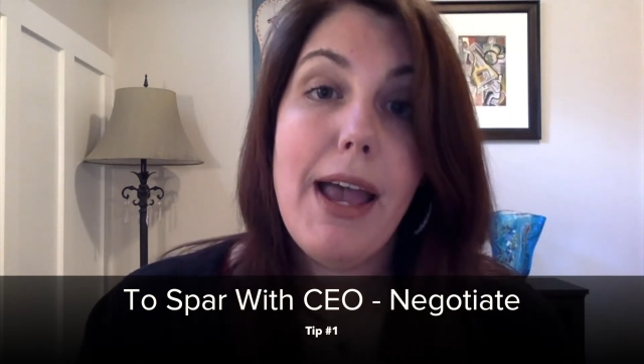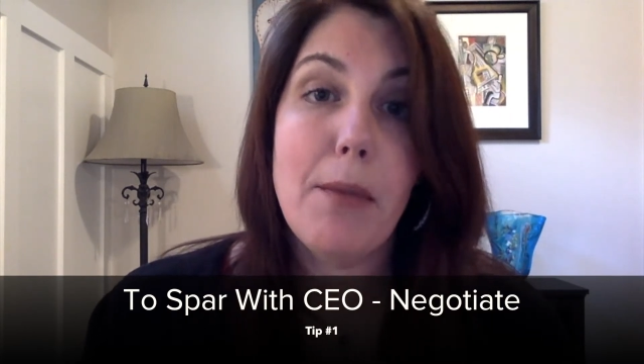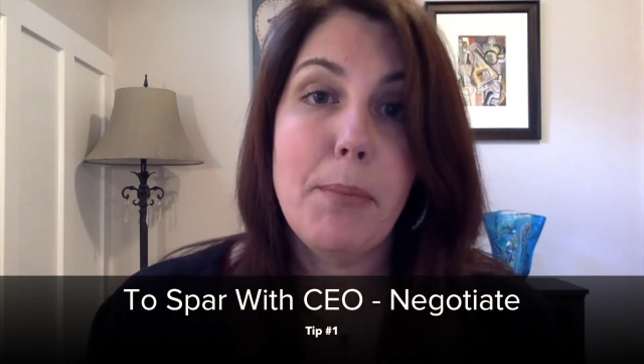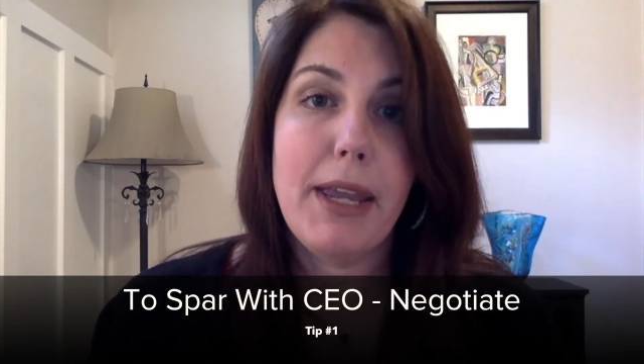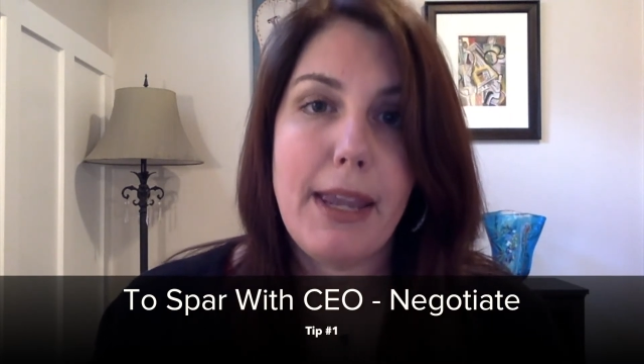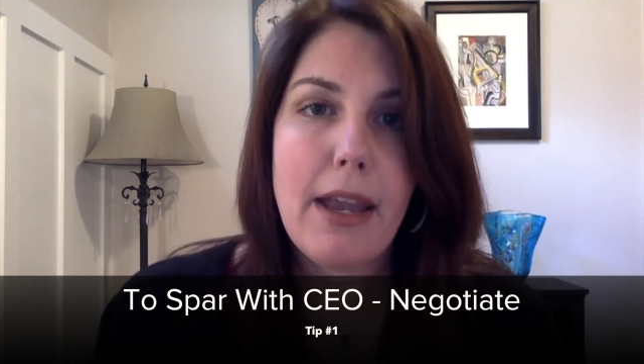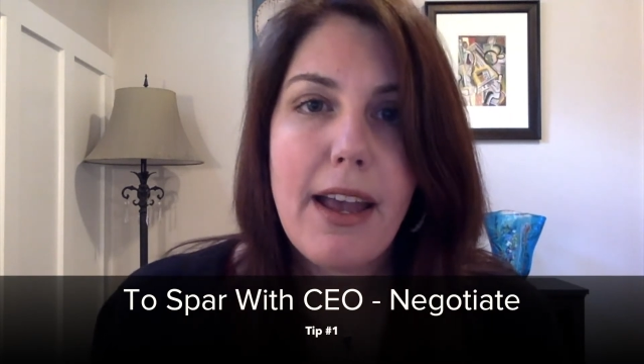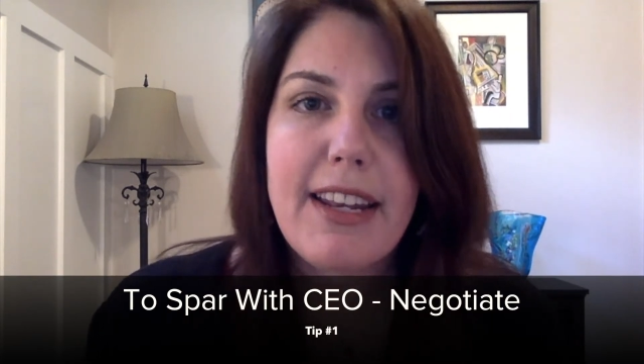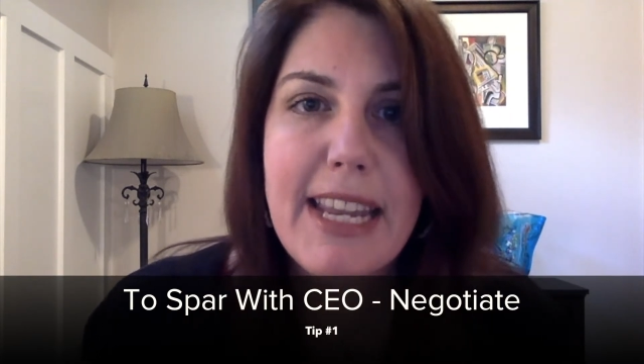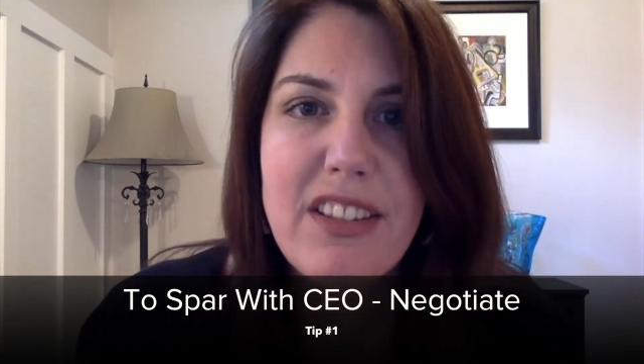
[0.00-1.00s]
and B,
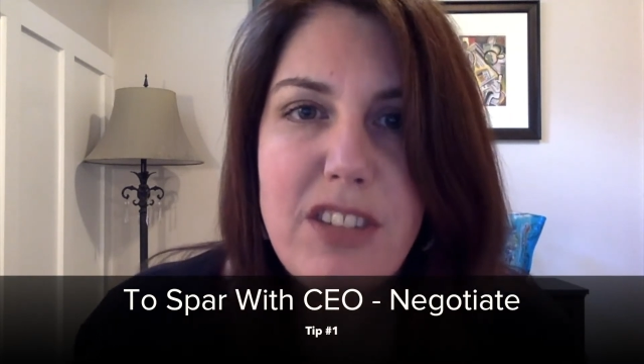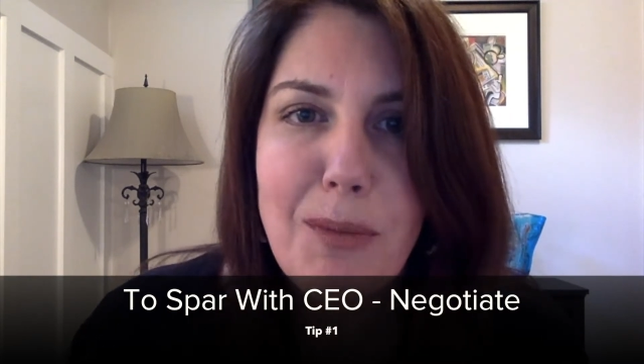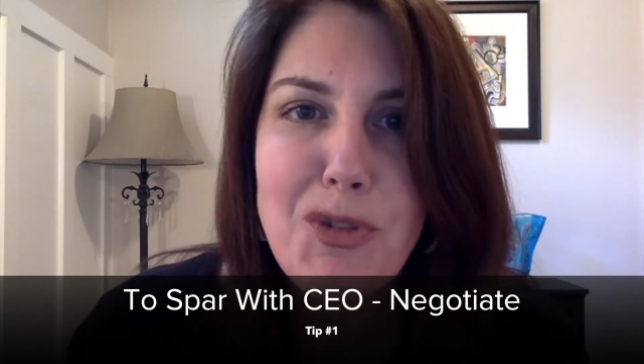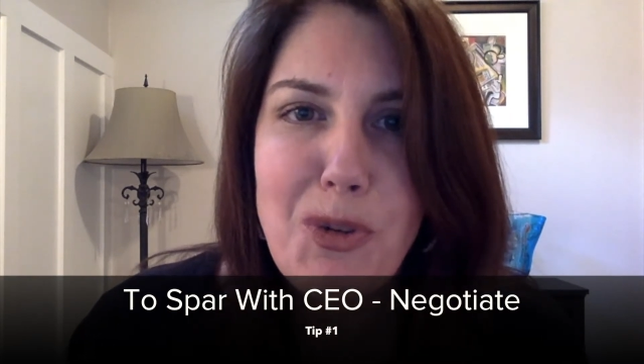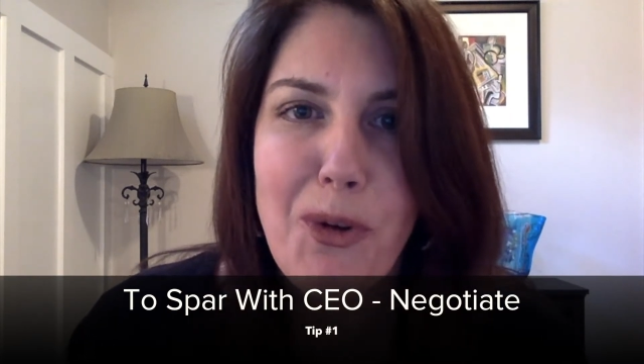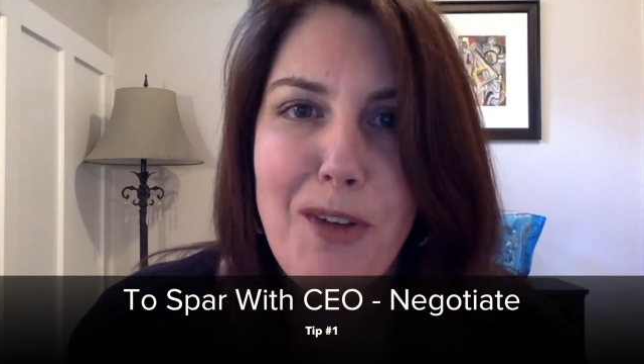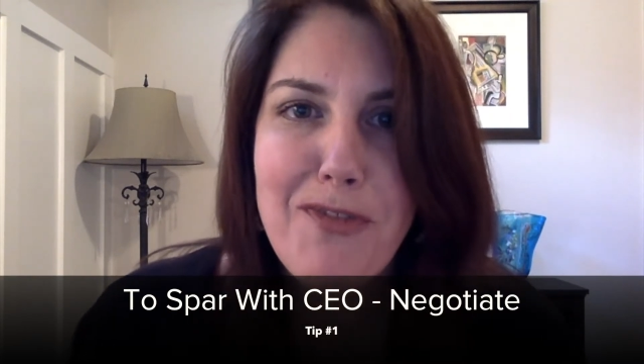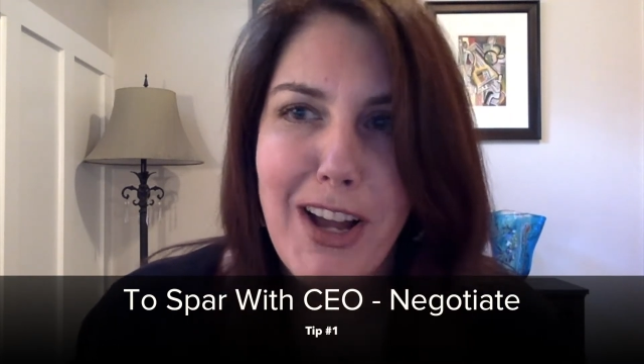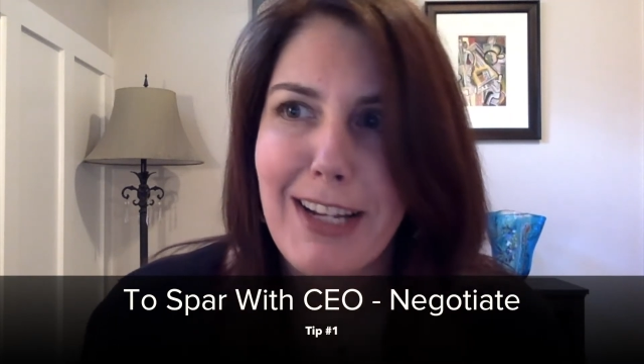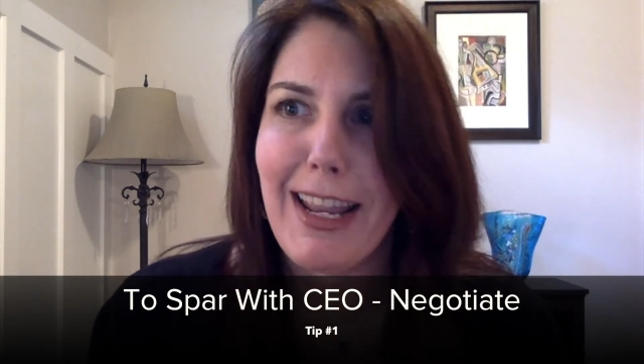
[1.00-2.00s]
need some sort of
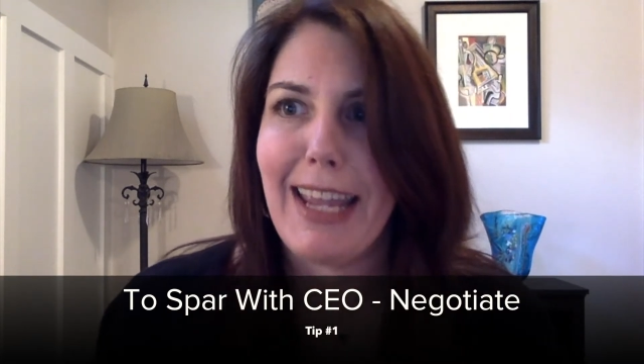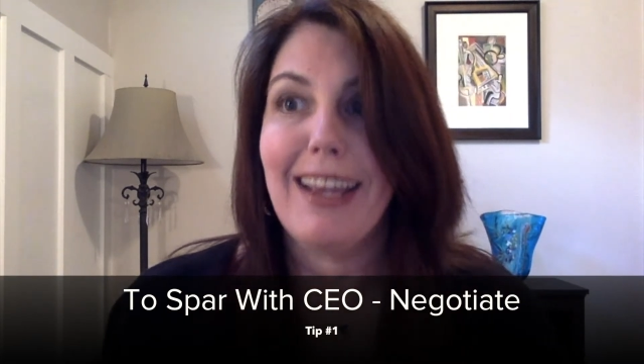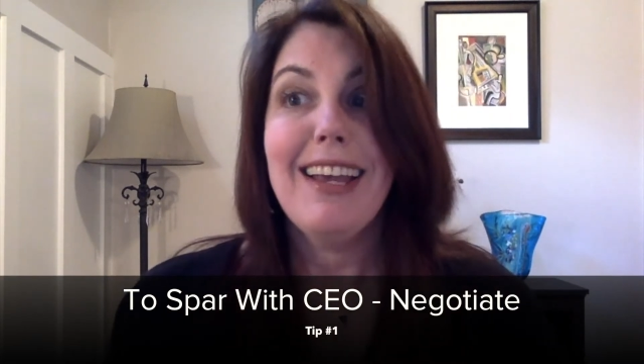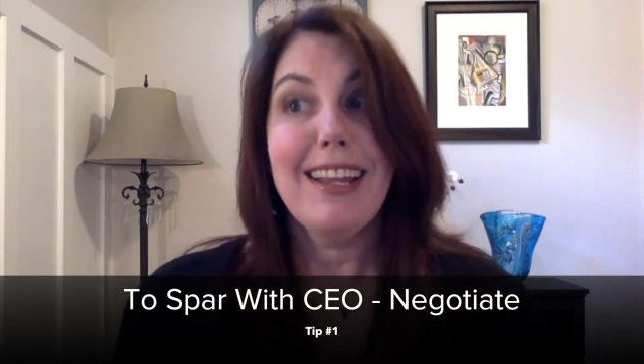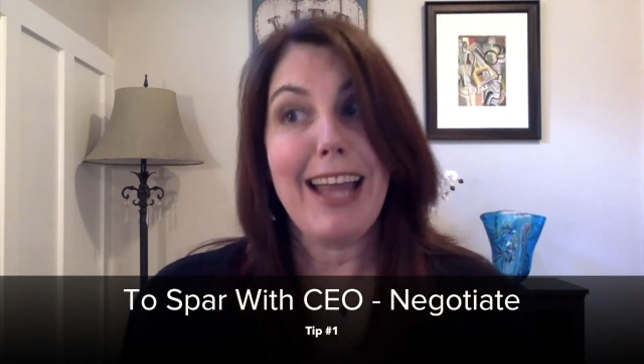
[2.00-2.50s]
funding.